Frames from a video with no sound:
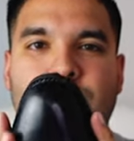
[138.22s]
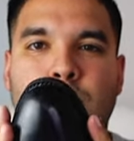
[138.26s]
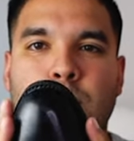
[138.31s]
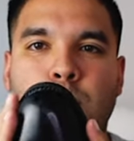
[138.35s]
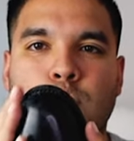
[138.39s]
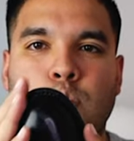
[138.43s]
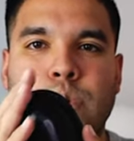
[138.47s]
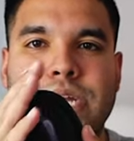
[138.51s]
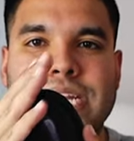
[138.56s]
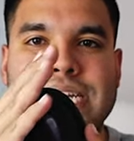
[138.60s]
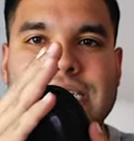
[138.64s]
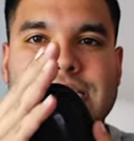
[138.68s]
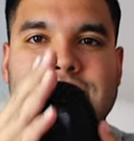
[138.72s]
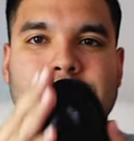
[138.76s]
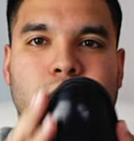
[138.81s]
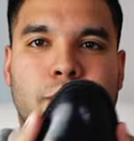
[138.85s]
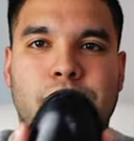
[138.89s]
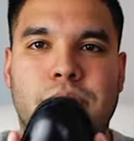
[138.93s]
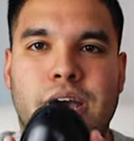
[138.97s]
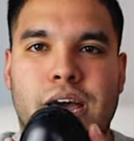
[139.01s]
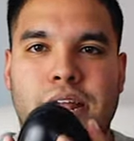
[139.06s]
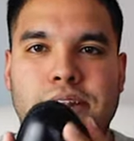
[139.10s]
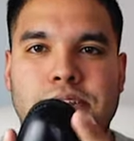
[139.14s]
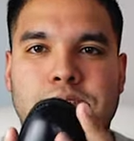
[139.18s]
of a
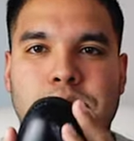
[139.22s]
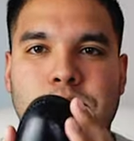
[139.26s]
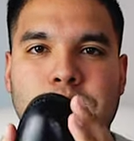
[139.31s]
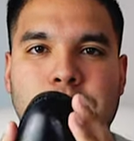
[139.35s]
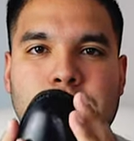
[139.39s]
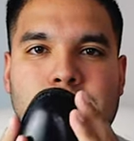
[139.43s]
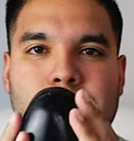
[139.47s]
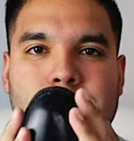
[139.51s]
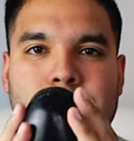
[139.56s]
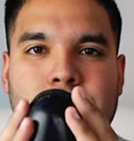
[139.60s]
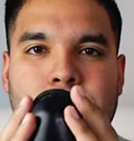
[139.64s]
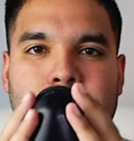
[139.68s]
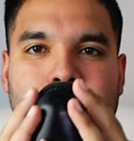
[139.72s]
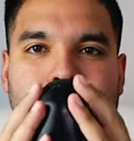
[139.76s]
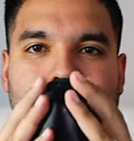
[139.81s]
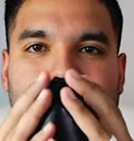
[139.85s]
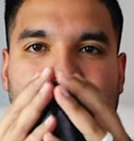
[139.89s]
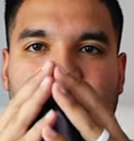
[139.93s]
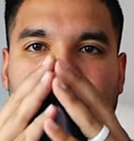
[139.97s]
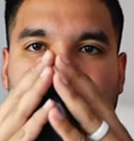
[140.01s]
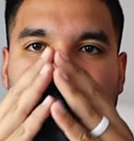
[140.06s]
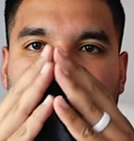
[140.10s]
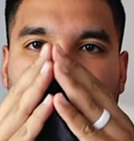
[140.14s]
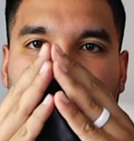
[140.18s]
wingtip, kind of to meet
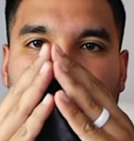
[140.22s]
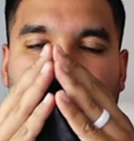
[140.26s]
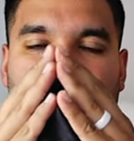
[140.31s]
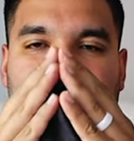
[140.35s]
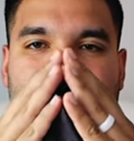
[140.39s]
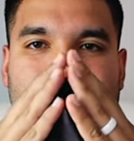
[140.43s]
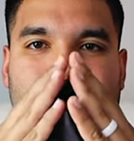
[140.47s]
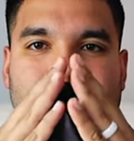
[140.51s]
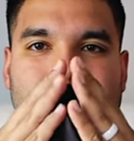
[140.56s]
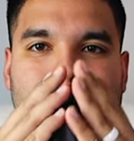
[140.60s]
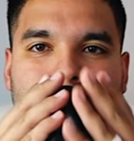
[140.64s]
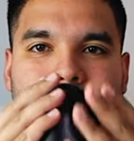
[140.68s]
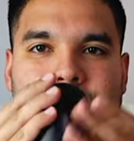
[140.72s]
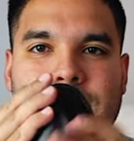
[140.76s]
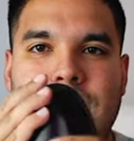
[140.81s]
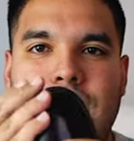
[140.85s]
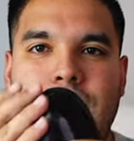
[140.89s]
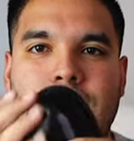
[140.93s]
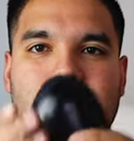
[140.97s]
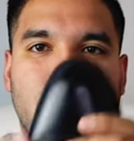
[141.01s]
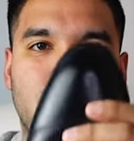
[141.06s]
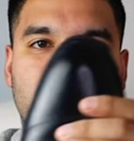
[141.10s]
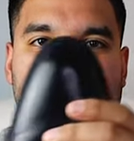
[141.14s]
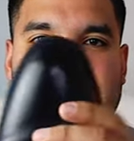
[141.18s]
at a point,
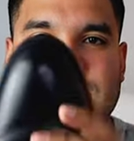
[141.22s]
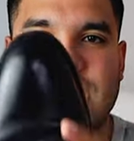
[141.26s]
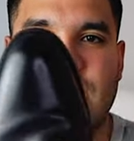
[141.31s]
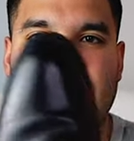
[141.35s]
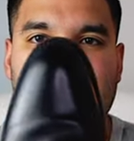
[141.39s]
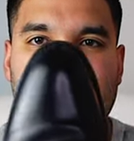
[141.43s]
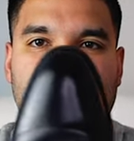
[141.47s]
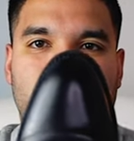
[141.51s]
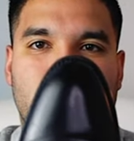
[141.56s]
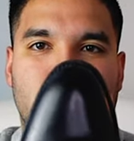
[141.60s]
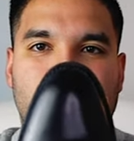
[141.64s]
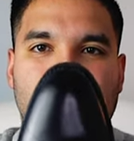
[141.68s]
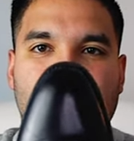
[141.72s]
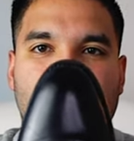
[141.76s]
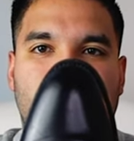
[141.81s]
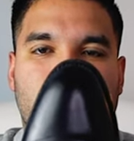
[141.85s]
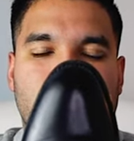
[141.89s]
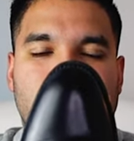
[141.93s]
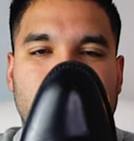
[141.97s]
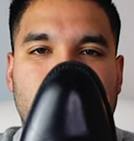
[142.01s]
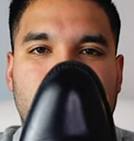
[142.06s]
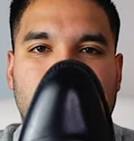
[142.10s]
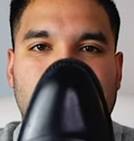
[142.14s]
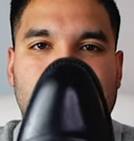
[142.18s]
kind of like this
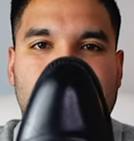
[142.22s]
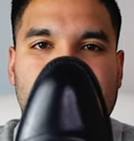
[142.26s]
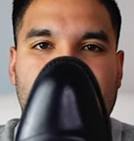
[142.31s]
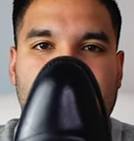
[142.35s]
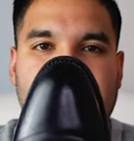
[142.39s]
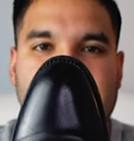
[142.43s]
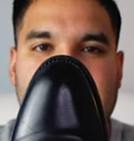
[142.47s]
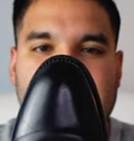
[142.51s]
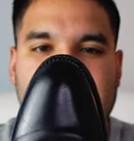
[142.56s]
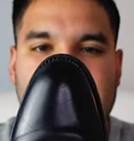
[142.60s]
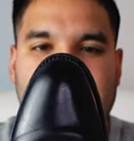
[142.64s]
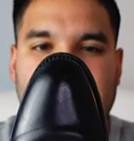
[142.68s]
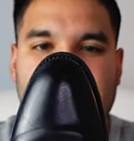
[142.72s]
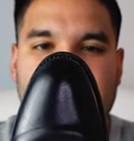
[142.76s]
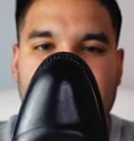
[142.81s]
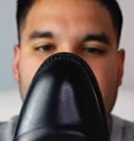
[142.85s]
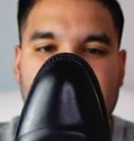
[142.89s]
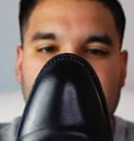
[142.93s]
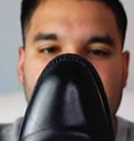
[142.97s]
one does right here.